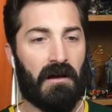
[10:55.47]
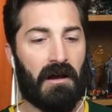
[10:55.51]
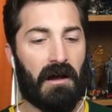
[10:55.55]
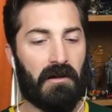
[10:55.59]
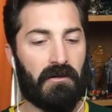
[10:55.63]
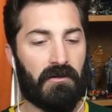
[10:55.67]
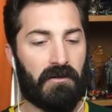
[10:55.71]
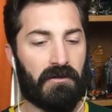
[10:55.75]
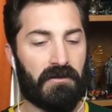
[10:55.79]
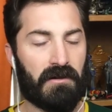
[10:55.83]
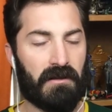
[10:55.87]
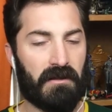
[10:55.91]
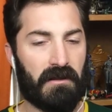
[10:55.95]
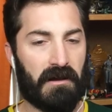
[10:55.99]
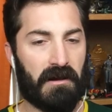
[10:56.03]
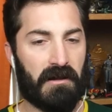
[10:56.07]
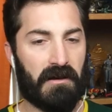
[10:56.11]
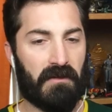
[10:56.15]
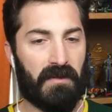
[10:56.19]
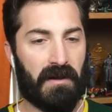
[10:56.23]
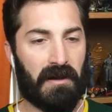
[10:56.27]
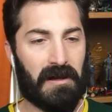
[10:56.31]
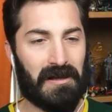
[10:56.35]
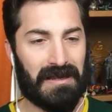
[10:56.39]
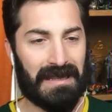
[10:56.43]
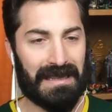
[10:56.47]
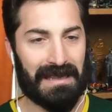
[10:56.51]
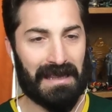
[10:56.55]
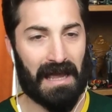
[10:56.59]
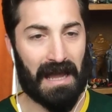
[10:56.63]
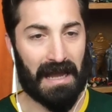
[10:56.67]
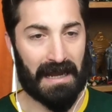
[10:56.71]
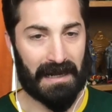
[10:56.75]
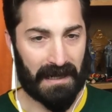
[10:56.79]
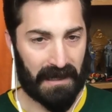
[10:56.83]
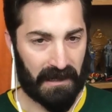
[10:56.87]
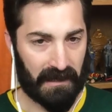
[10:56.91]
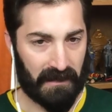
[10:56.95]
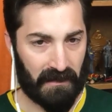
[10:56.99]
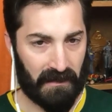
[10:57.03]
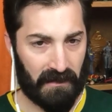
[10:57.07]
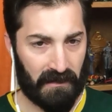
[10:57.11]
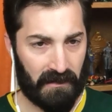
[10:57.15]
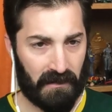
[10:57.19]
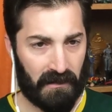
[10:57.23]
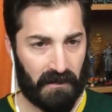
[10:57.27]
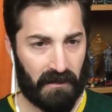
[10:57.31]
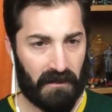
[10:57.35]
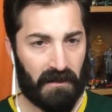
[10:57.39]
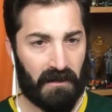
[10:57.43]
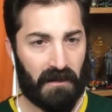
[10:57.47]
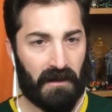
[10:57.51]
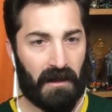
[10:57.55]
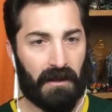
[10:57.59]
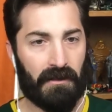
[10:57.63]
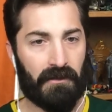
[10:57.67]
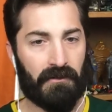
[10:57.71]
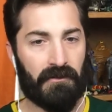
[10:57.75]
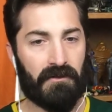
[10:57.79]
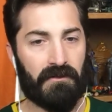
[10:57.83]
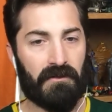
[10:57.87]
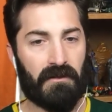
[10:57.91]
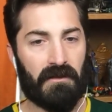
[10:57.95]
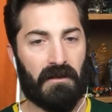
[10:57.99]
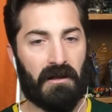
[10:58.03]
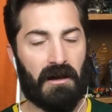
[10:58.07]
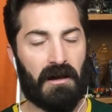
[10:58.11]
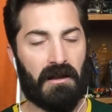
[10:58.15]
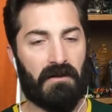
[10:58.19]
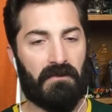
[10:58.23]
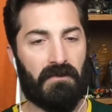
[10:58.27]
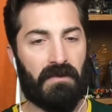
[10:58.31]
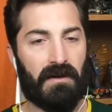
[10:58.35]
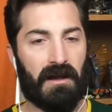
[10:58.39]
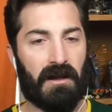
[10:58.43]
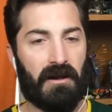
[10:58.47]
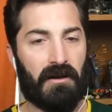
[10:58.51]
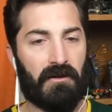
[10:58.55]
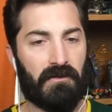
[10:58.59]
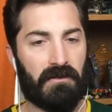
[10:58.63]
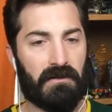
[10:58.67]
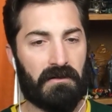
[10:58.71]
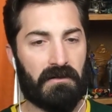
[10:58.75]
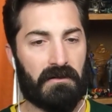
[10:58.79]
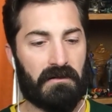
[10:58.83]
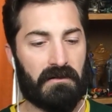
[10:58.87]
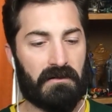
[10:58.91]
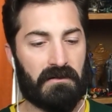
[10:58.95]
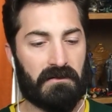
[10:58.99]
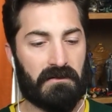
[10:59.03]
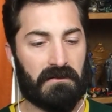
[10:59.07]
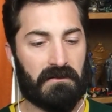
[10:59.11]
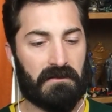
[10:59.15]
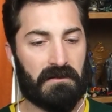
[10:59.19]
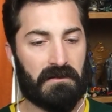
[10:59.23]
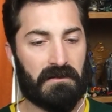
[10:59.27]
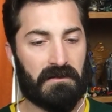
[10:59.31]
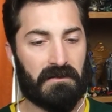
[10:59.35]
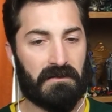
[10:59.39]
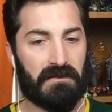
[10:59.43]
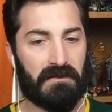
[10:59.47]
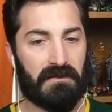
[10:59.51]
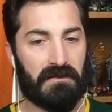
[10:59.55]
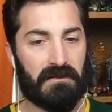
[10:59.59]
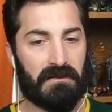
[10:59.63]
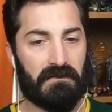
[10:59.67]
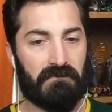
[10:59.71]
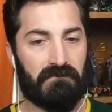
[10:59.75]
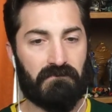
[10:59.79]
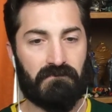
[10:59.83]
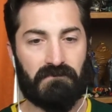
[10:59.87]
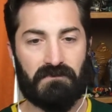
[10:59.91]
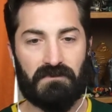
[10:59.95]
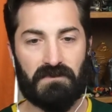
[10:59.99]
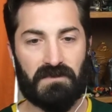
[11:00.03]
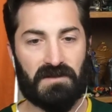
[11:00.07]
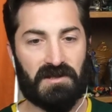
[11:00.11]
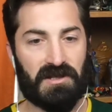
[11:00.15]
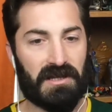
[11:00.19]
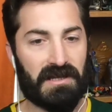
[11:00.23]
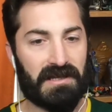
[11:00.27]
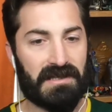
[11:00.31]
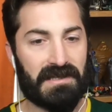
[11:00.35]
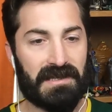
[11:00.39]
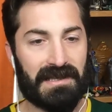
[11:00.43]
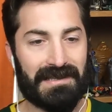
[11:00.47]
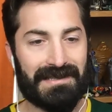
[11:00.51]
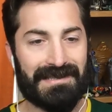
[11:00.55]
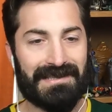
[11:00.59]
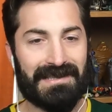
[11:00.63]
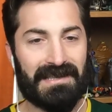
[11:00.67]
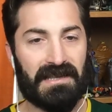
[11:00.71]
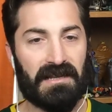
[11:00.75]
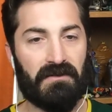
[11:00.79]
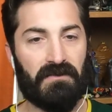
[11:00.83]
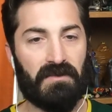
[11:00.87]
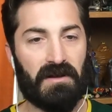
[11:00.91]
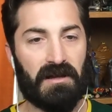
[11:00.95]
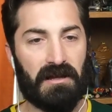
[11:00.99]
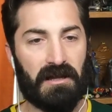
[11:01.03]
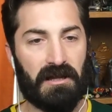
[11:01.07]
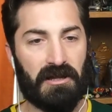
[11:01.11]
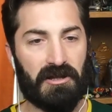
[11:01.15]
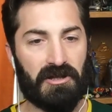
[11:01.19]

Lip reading: I learned a lot about lighting. I learned a lot about just cinema